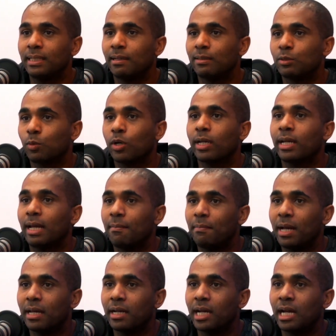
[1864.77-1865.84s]
I was working at
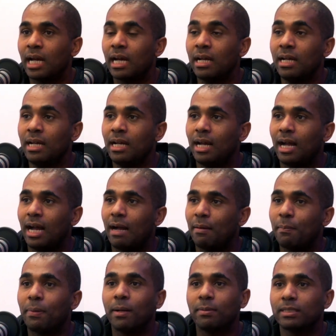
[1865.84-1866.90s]
Meta
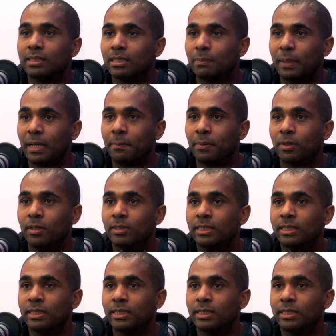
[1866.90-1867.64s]
and published this paper,